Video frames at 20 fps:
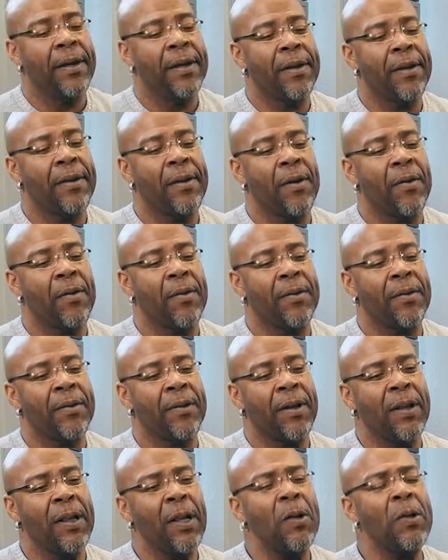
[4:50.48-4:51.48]
You know,
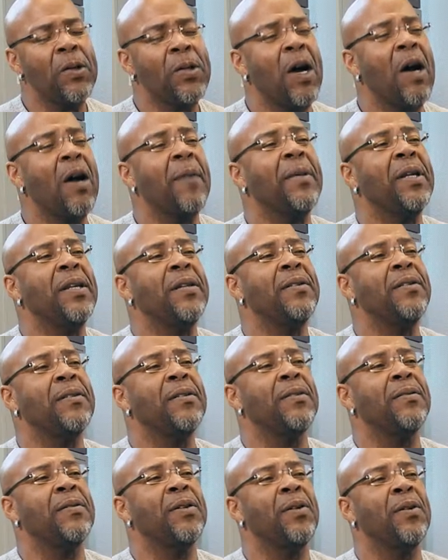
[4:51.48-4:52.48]
close
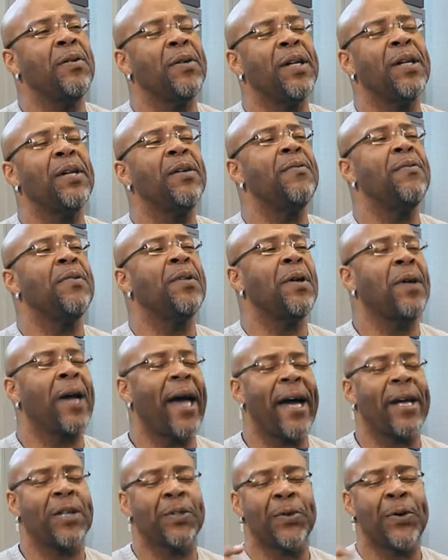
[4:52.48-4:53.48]
harmonies, you know, give the
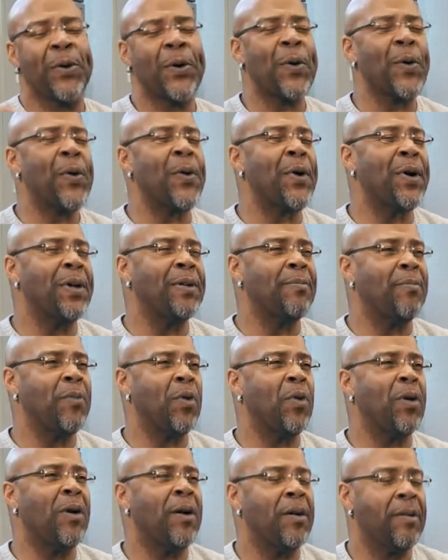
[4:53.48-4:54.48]
actual chord
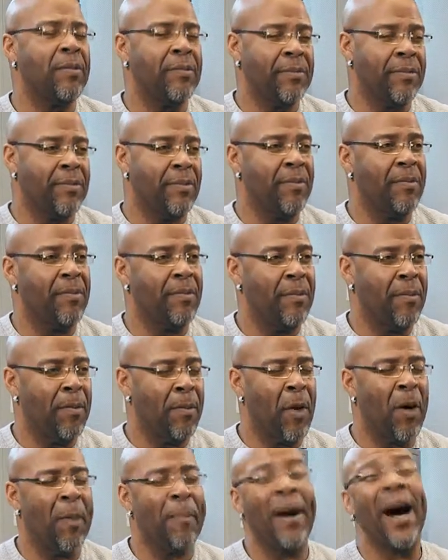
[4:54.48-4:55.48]
more
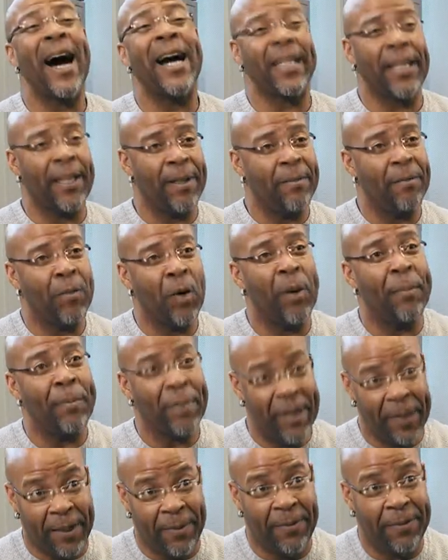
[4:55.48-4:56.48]
body, more
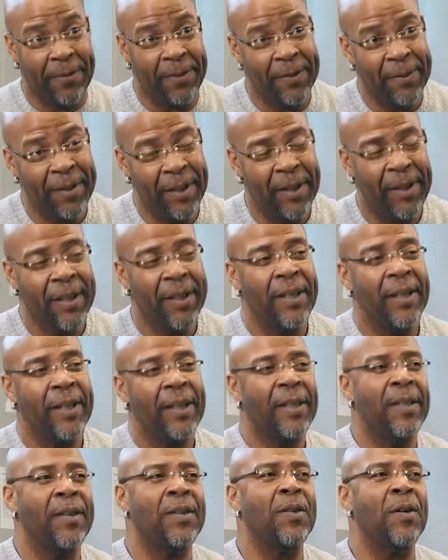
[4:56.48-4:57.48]
beef.
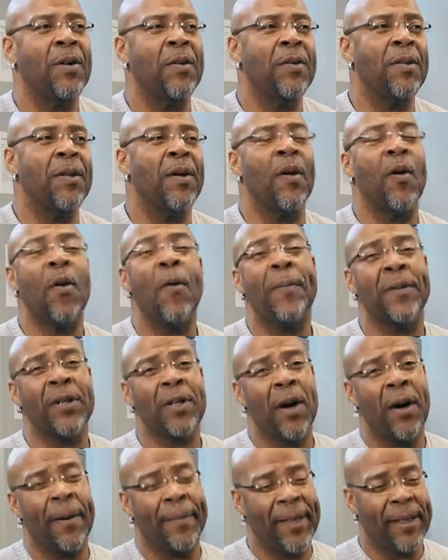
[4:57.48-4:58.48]
You know, the open
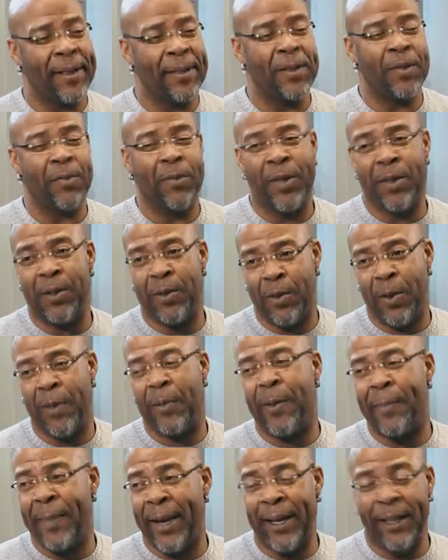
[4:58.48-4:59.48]
harmonies, which is what
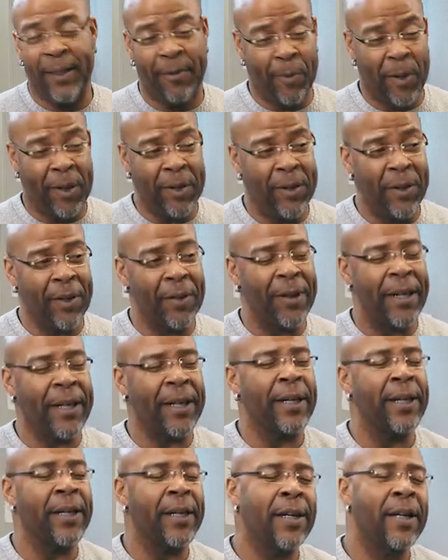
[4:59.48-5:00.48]
we mainly been
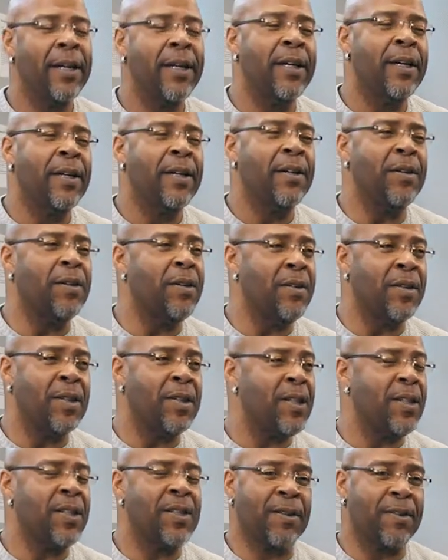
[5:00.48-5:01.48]
doing, you know, it
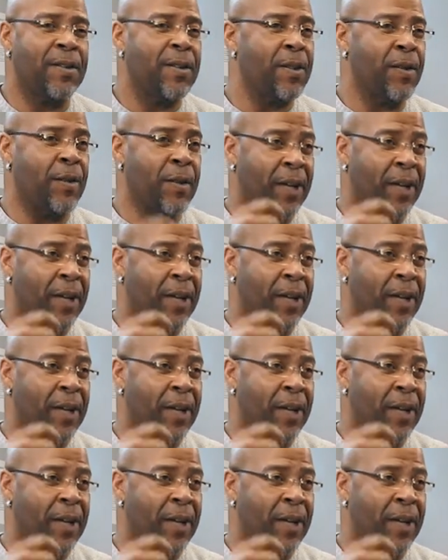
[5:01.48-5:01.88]
just, you know,